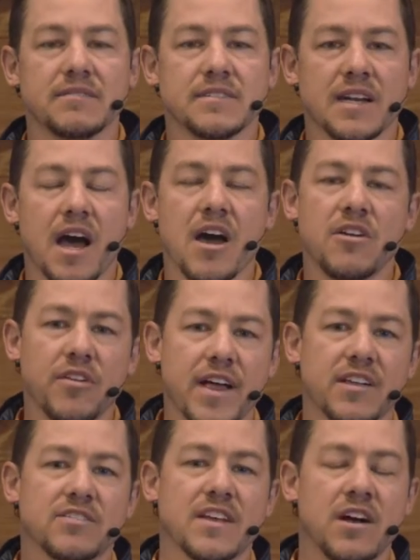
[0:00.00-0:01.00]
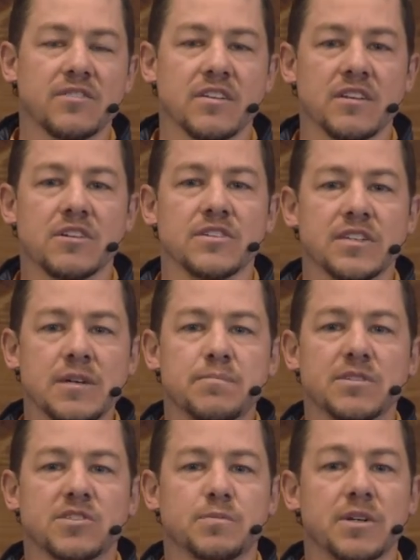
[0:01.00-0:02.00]
Now, I know that sounds a little deep
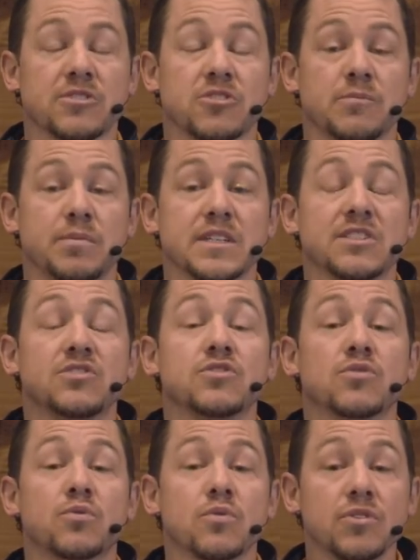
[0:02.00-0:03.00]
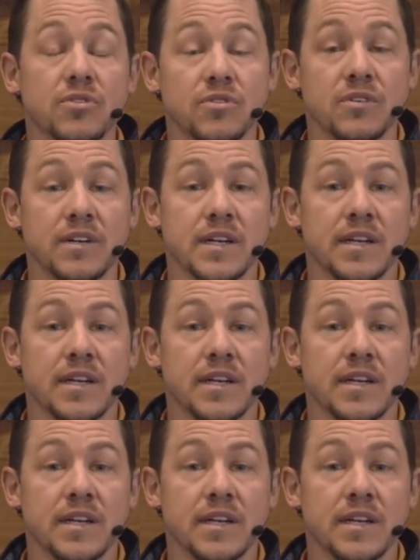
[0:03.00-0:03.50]
and spiritual, but it's true.